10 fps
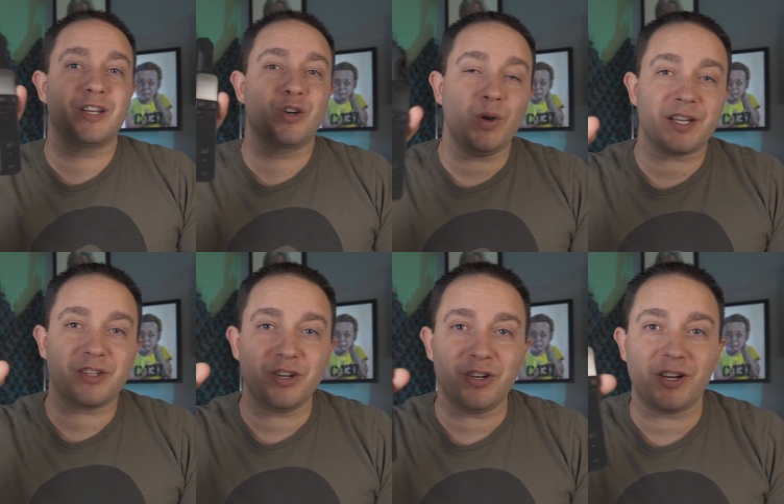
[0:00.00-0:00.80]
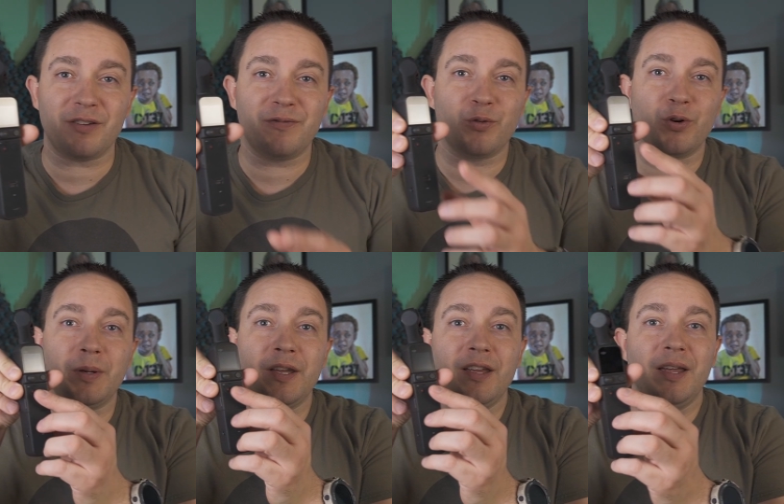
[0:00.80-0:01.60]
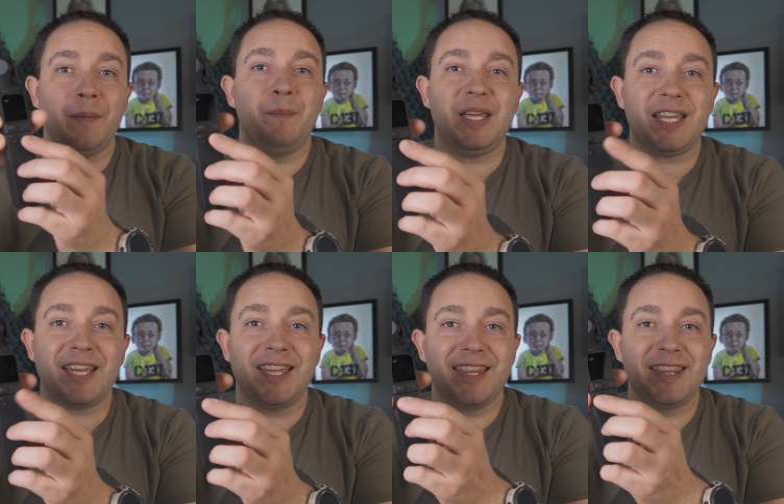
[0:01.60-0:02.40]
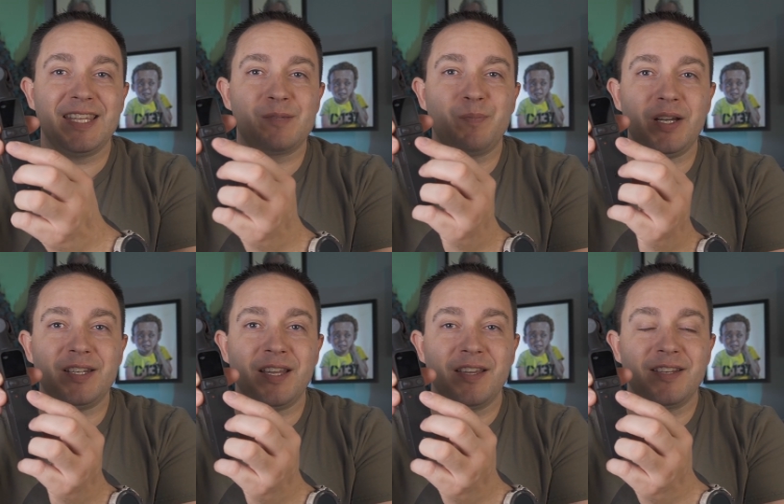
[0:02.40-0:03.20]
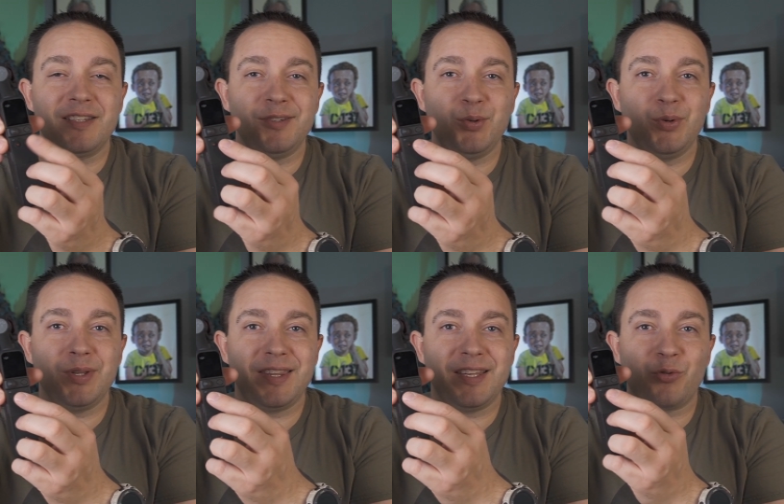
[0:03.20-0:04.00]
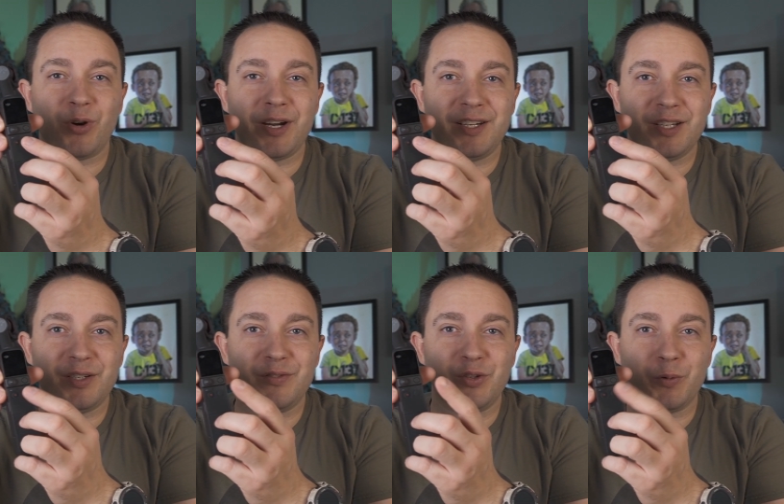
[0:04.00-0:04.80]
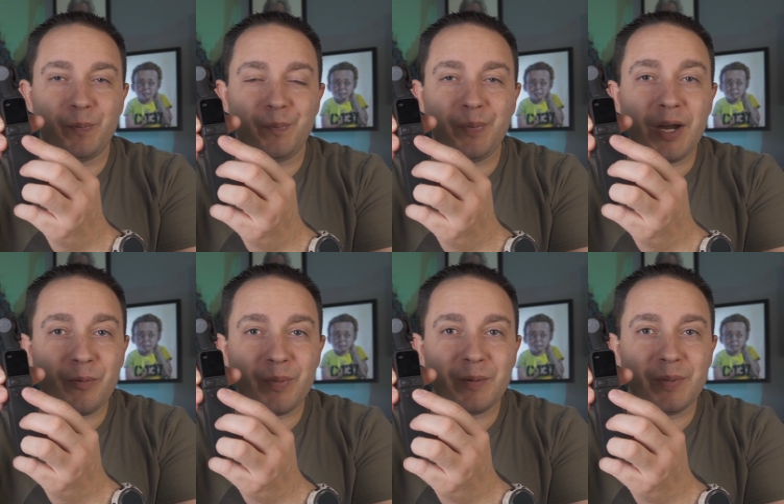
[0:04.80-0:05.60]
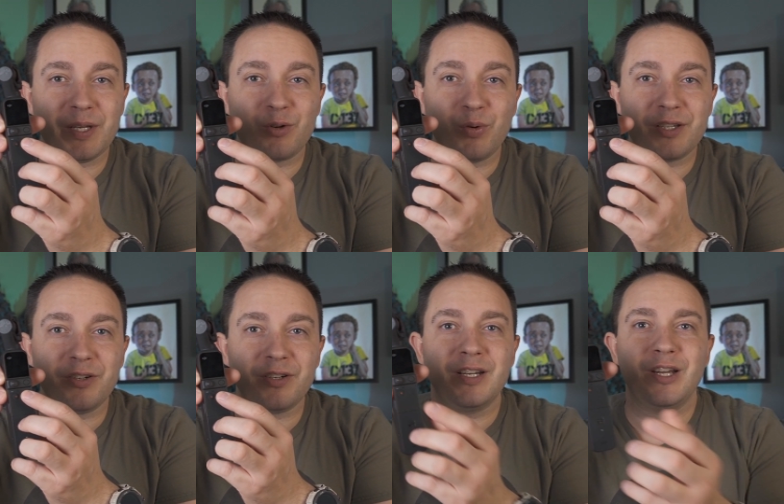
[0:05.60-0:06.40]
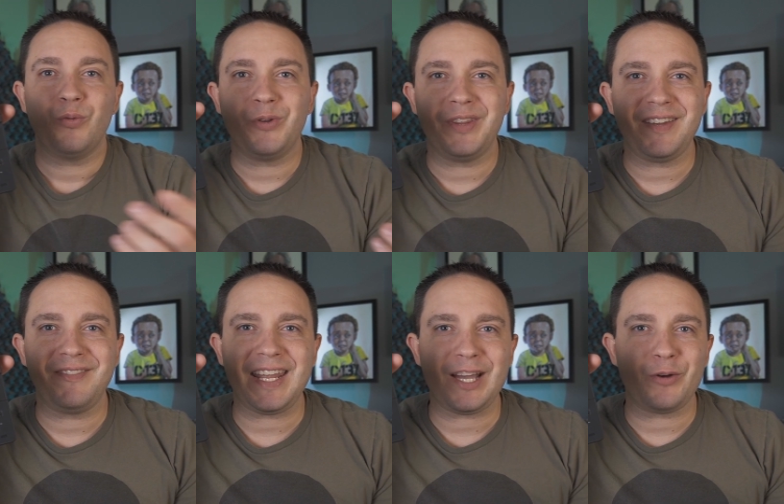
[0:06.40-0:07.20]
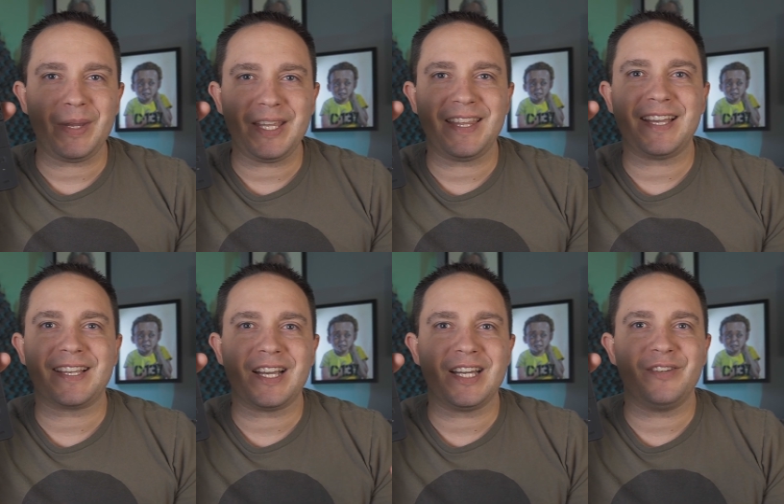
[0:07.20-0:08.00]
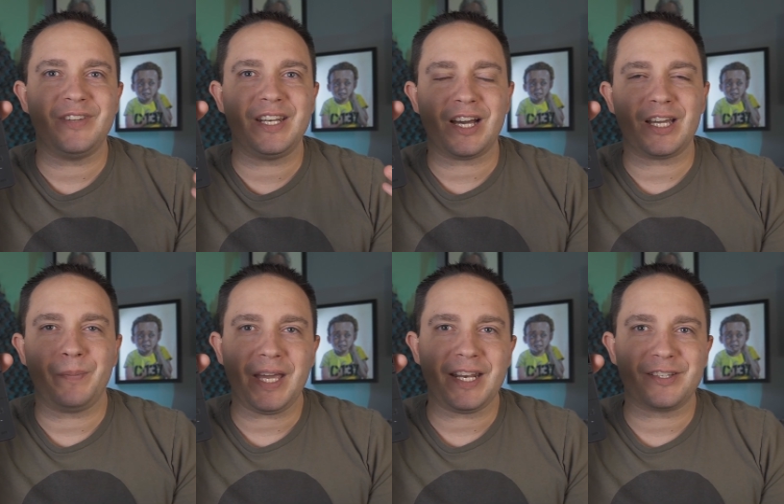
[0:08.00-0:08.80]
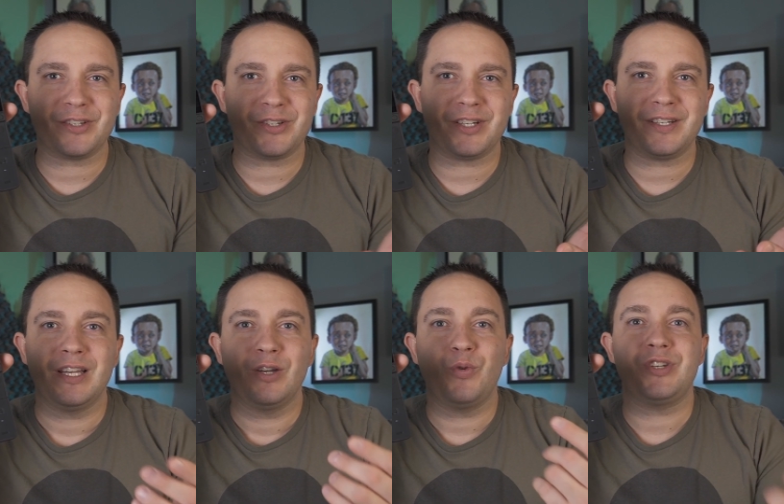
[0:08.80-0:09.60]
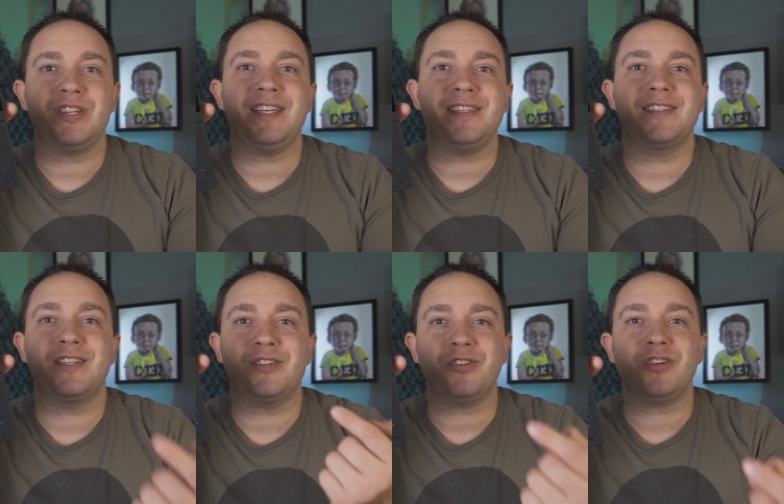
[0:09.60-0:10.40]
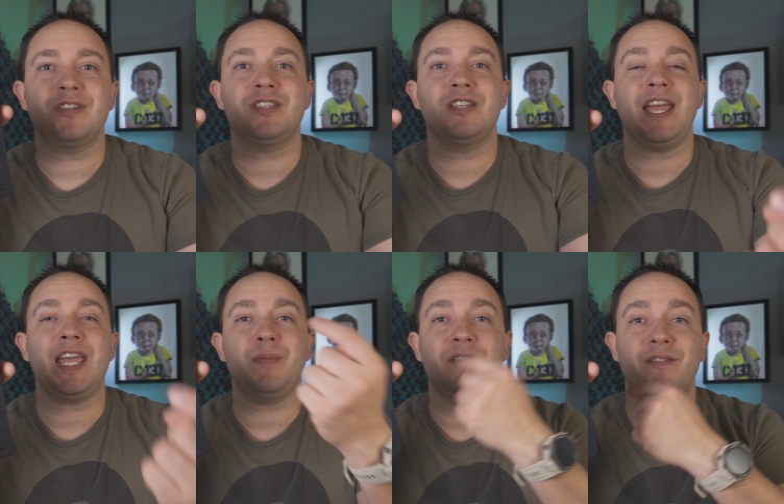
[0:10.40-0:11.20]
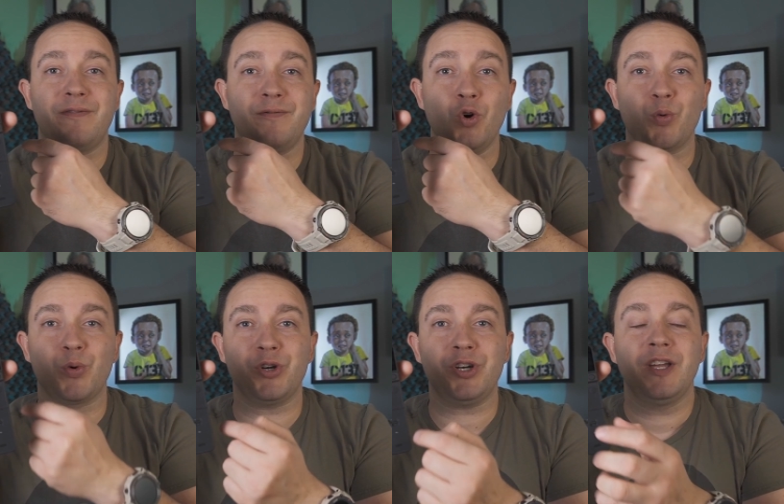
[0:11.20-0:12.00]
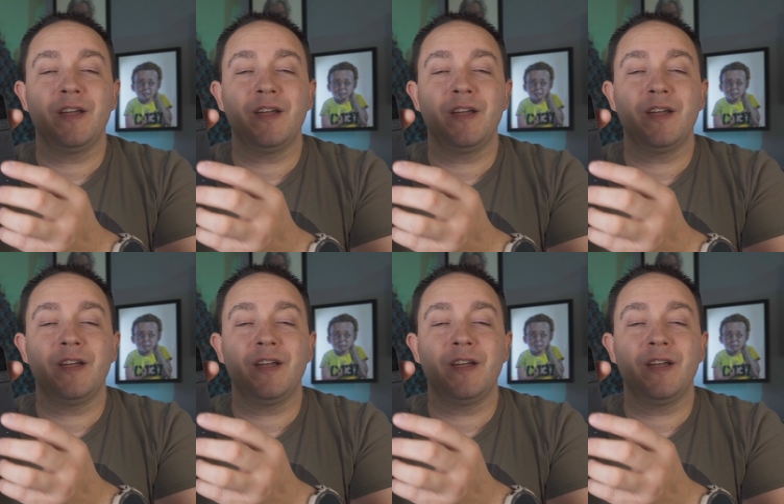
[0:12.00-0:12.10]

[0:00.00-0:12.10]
quick turn on for it being this button to the right of your power button being a quick turn on. Well, they've now made that kind of an automatic turn on, which is the turn on to aim it forward,